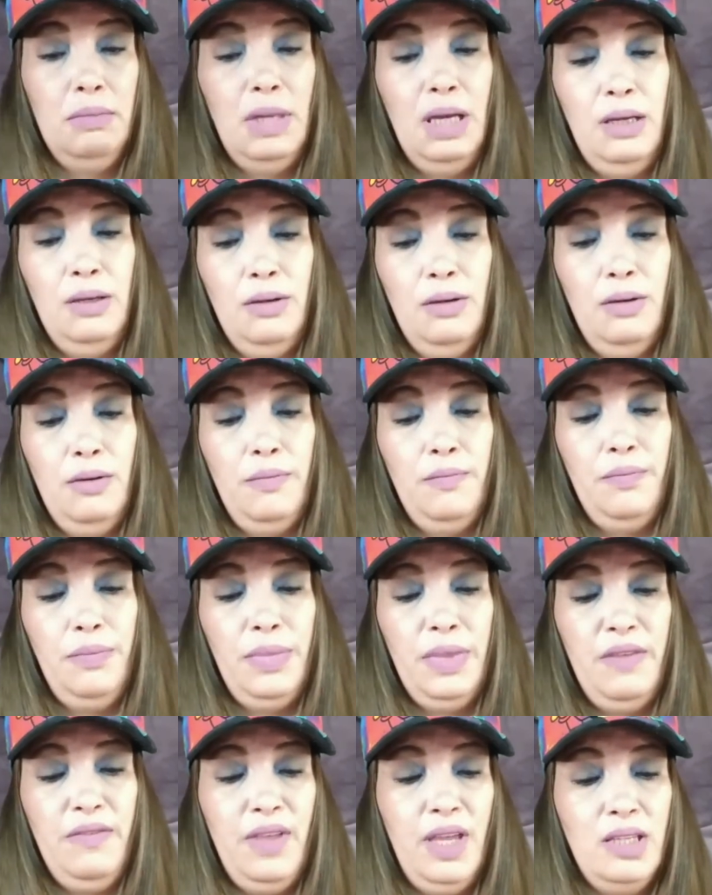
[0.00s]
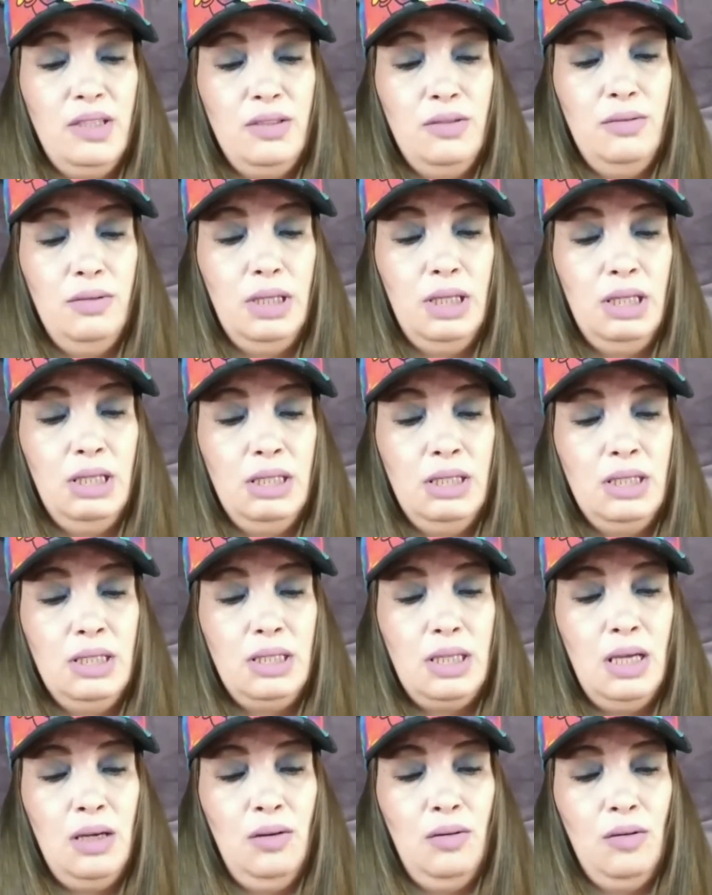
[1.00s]
I don't know if that's who it
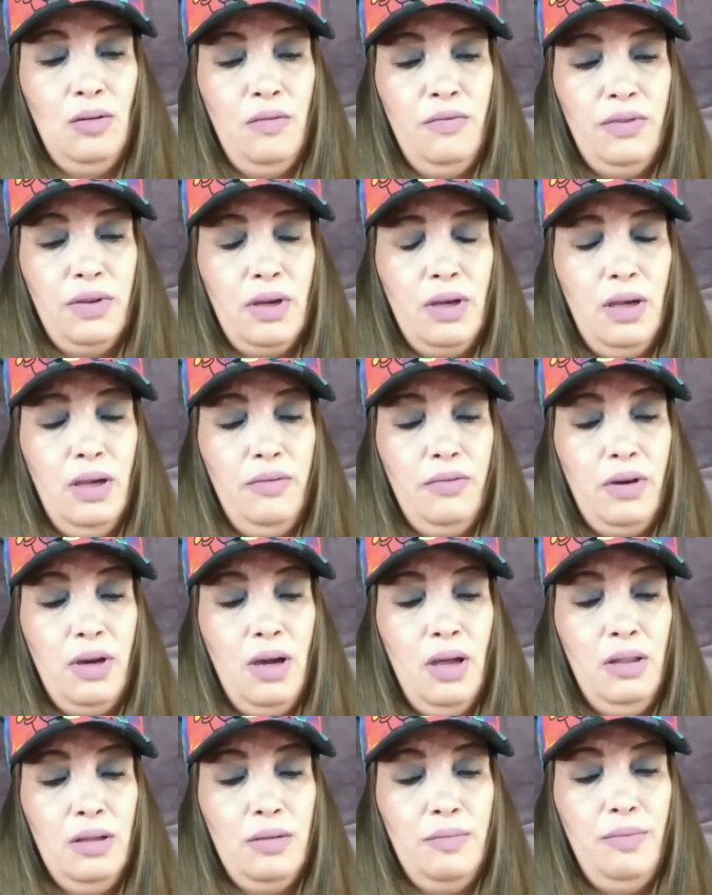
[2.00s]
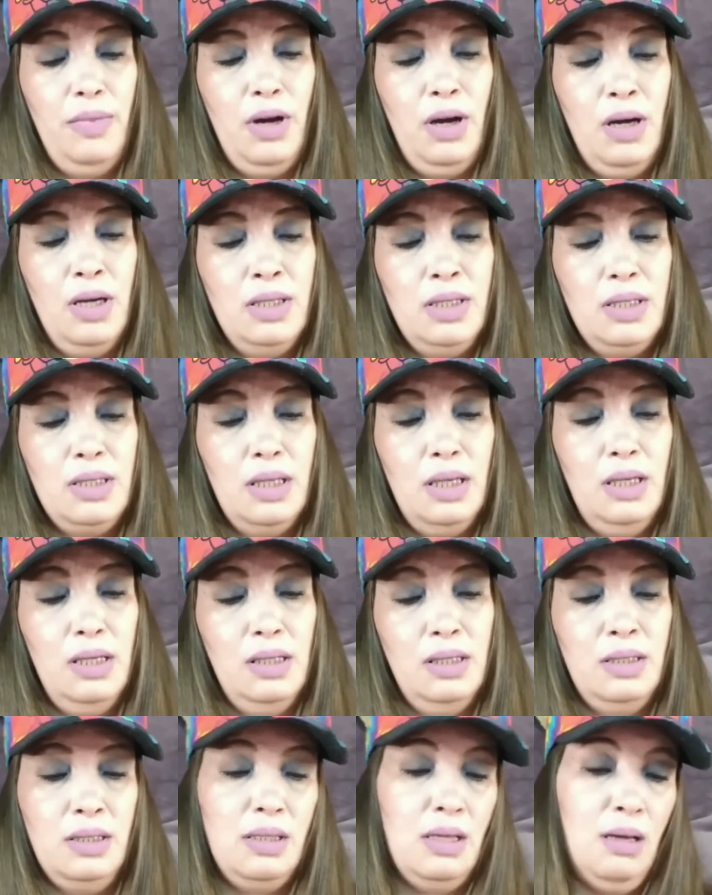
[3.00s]
is. I don't know if the, if color boss
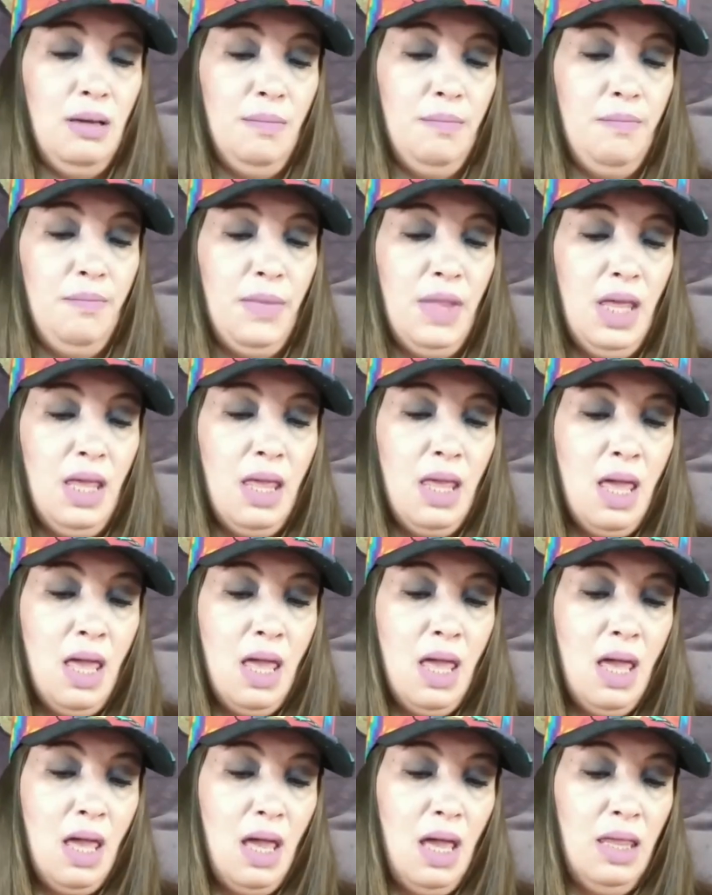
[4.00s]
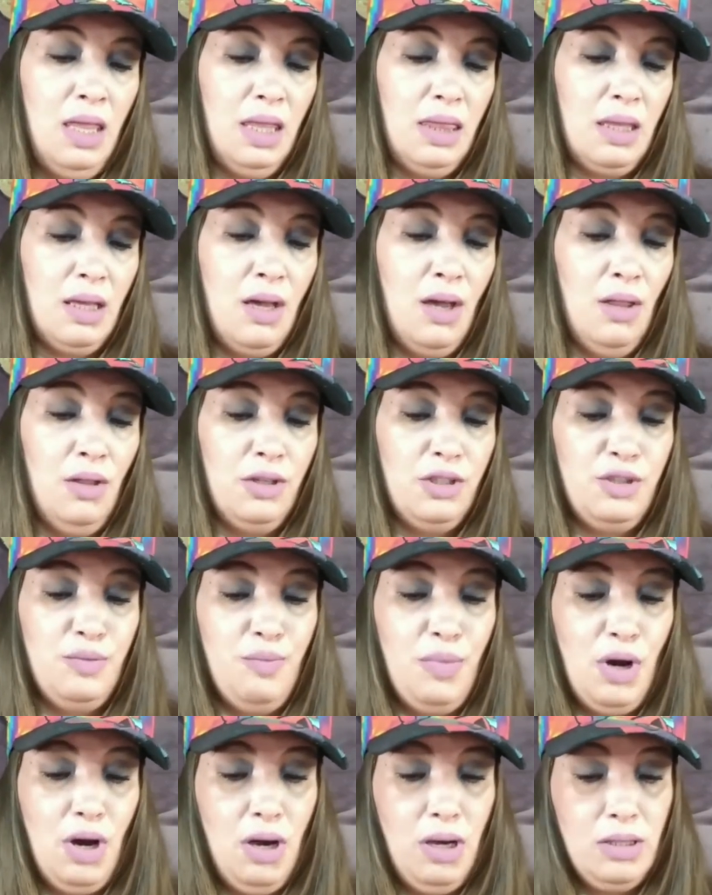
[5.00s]
is um I think the color is
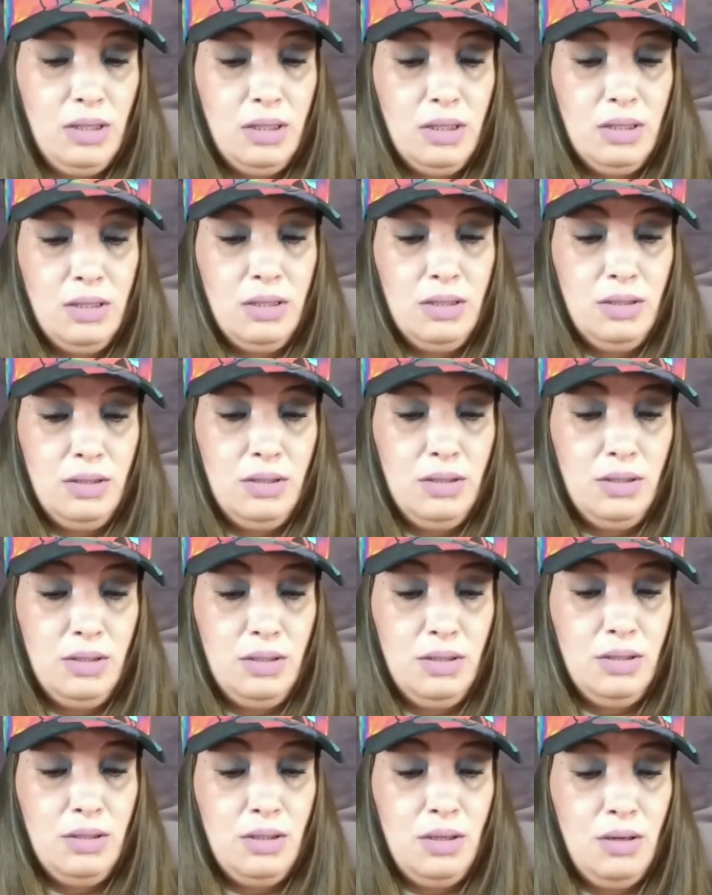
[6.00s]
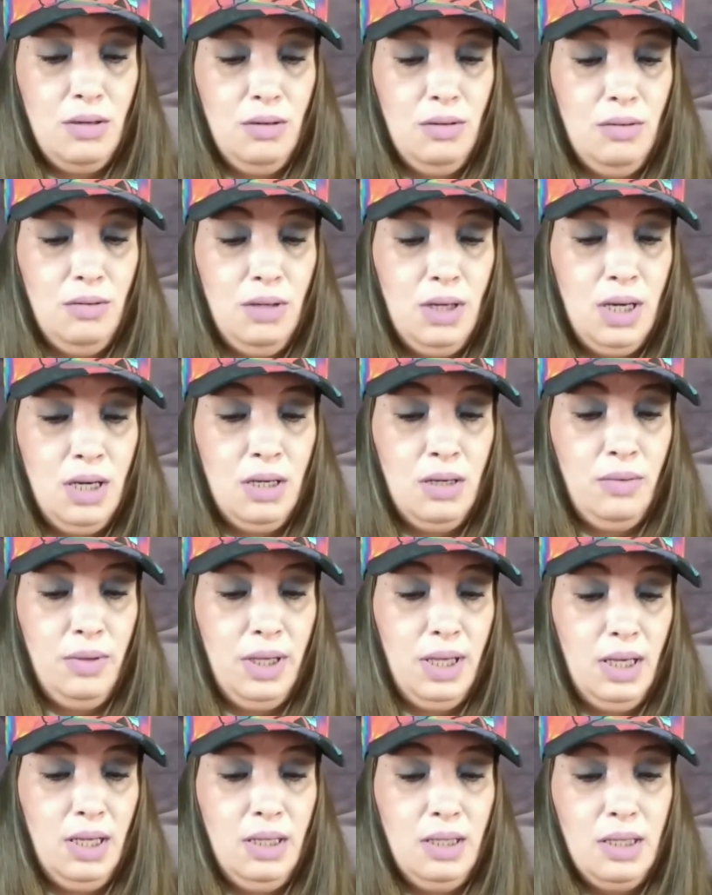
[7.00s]
boss. So how do we
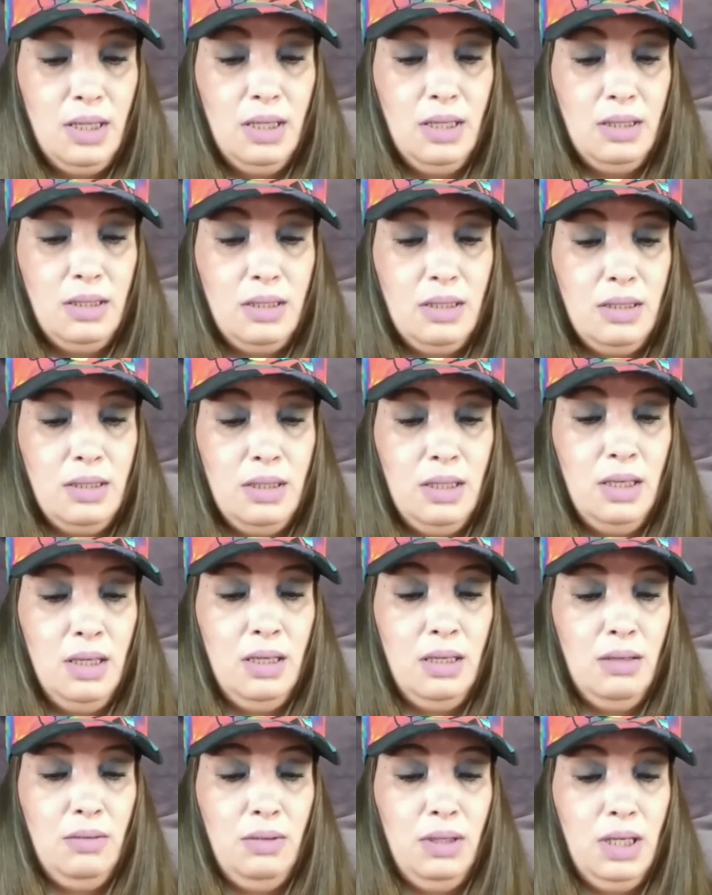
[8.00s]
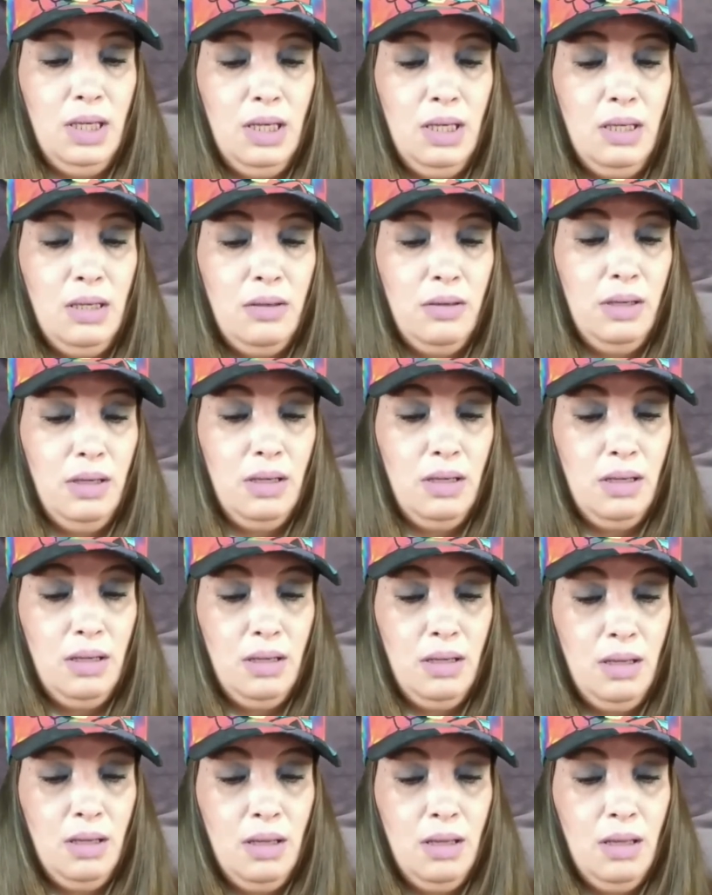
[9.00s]
get into this? How do we get into it?
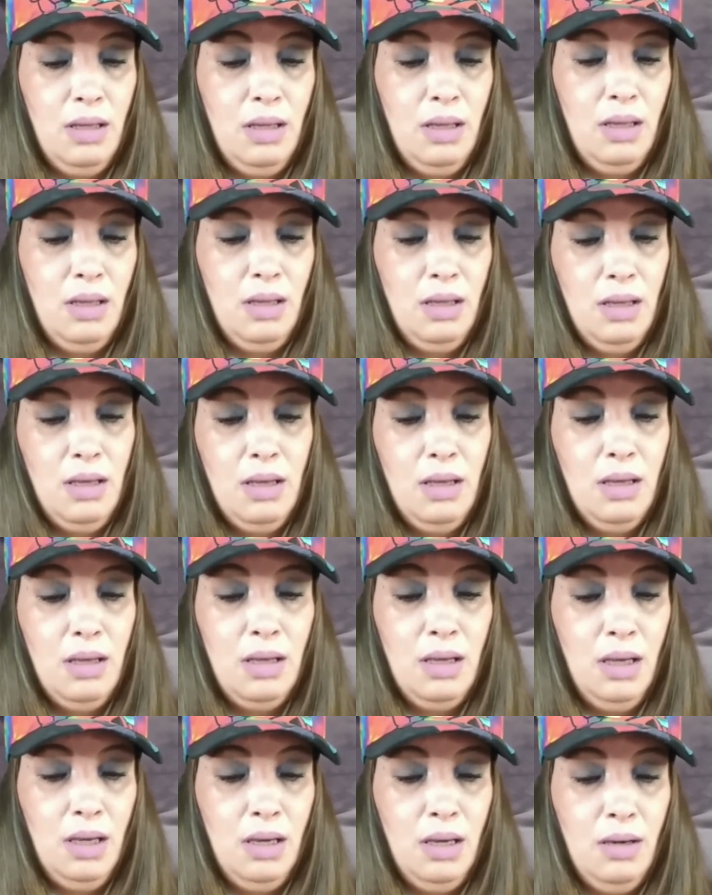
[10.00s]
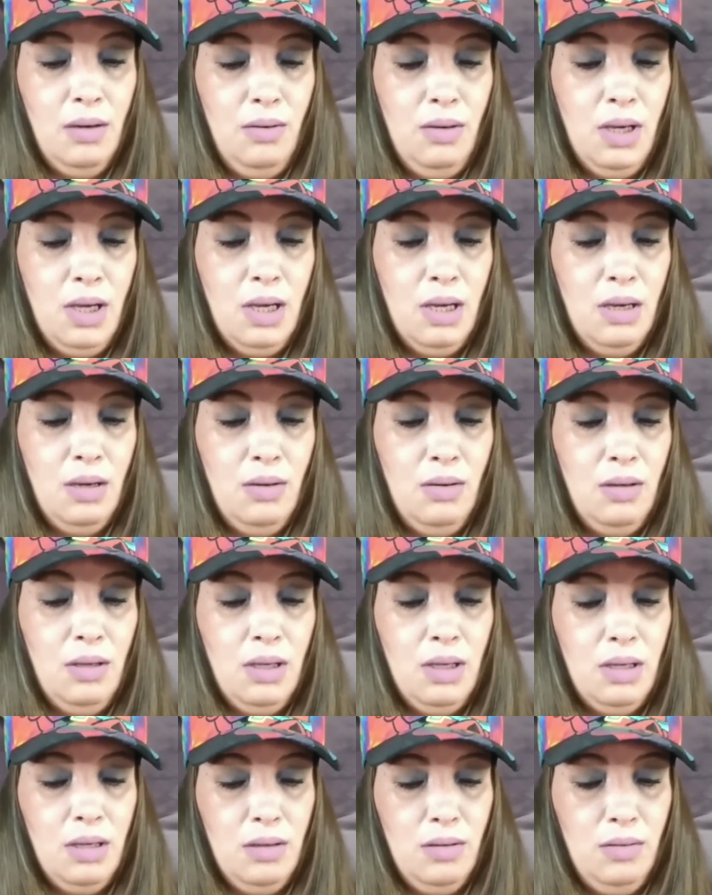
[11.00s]
How, how,
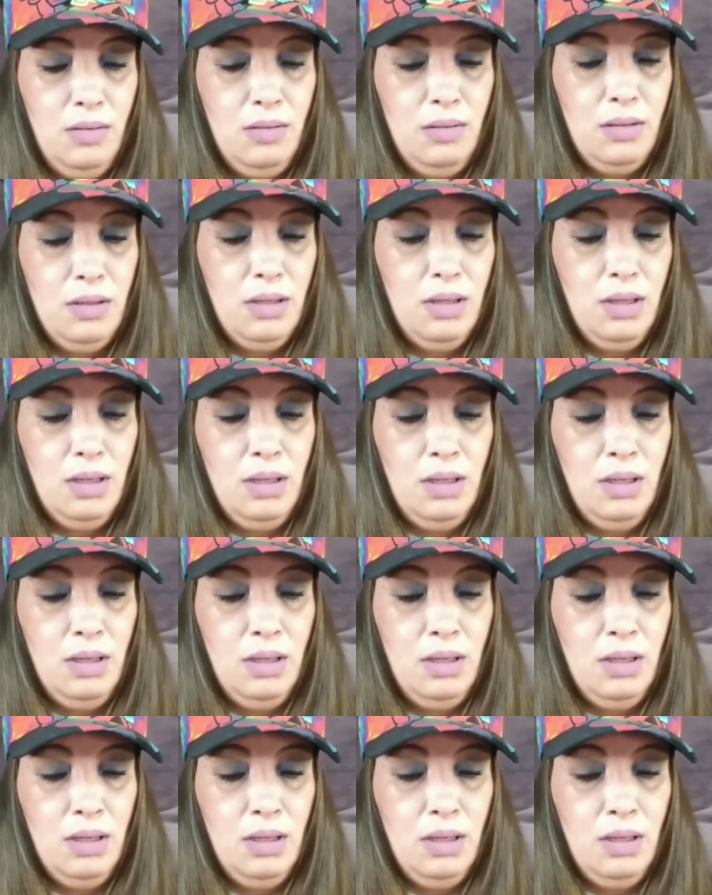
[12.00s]
how?